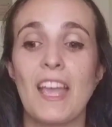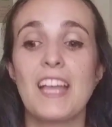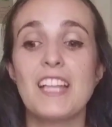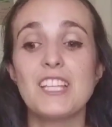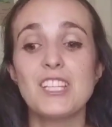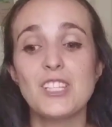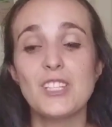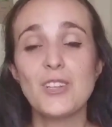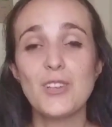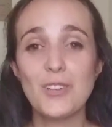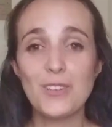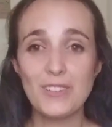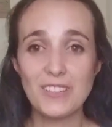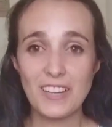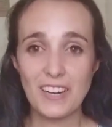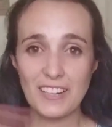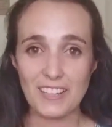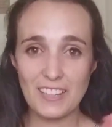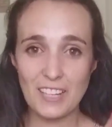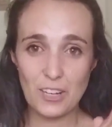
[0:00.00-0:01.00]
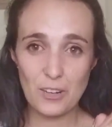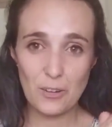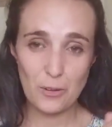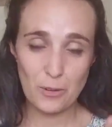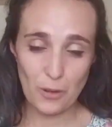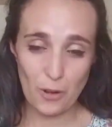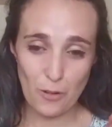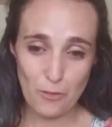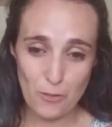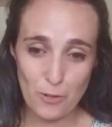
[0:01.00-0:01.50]
So right now,
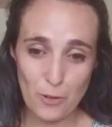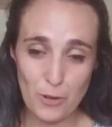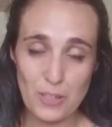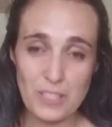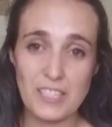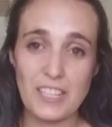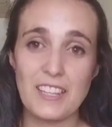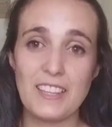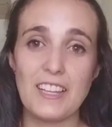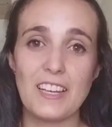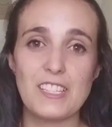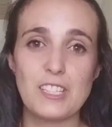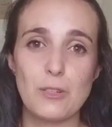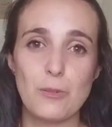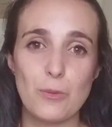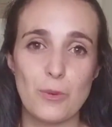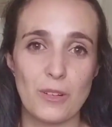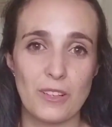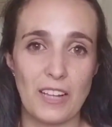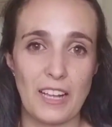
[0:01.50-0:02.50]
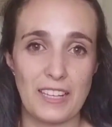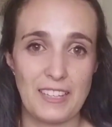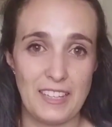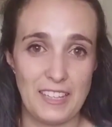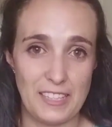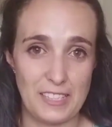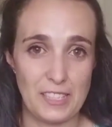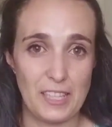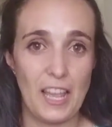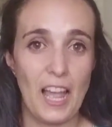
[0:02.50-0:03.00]
of course, it doesn't work like
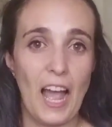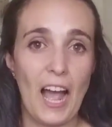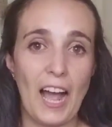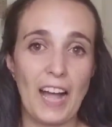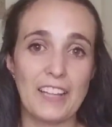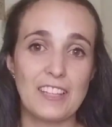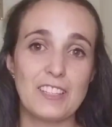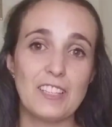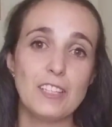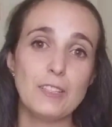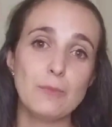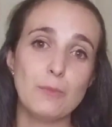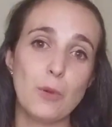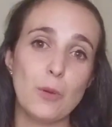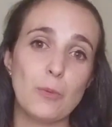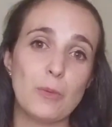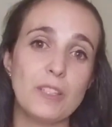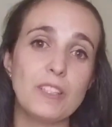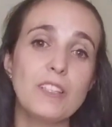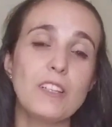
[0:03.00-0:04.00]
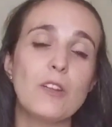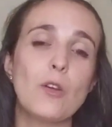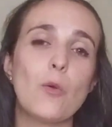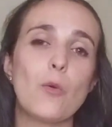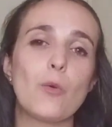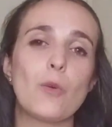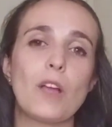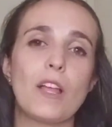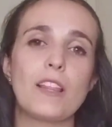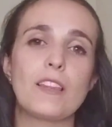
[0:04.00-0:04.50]
this. At that moment,
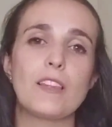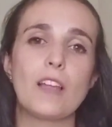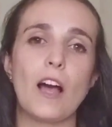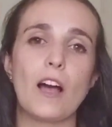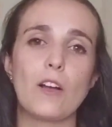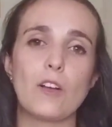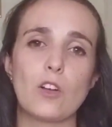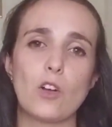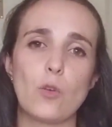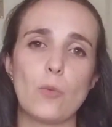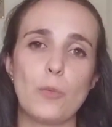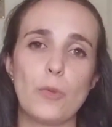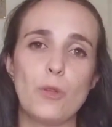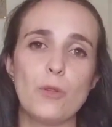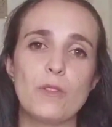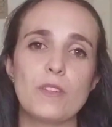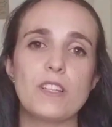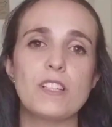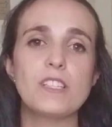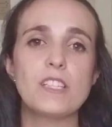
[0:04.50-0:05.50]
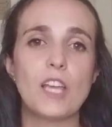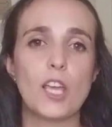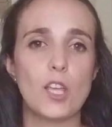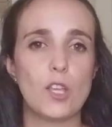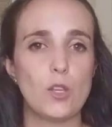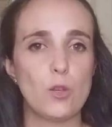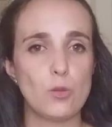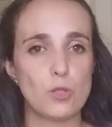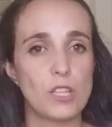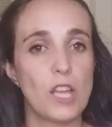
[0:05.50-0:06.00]
computers
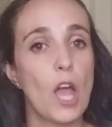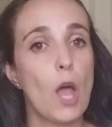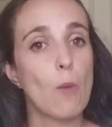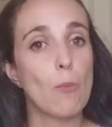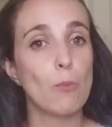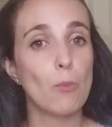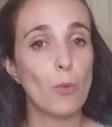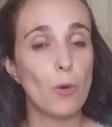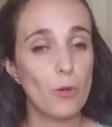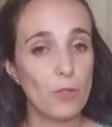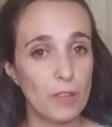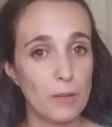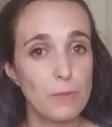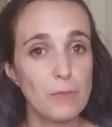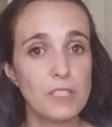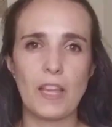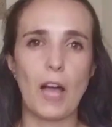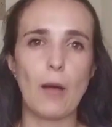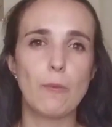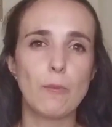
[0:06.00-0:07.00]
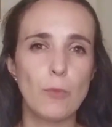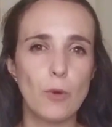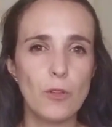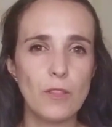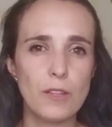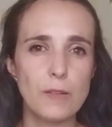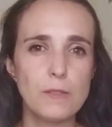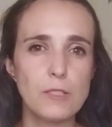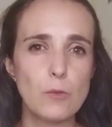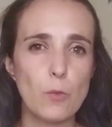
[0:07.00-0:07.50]
use modems, and
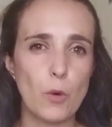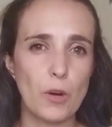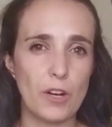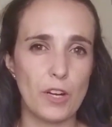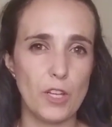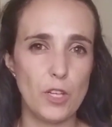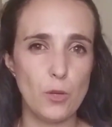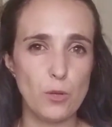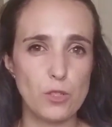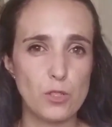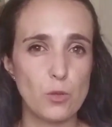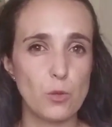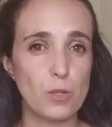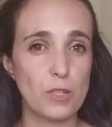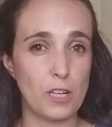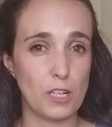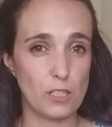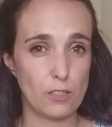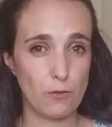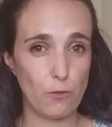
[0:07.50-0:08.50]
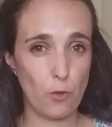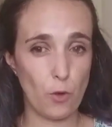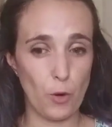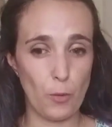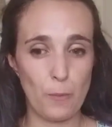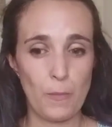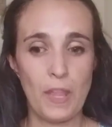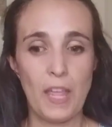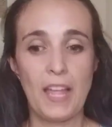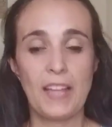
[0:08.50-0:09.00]
modems were used to transform
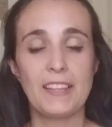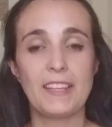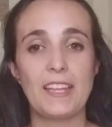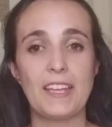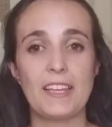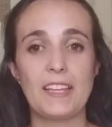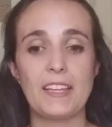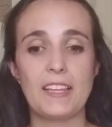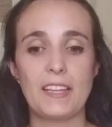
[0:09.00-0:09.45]
the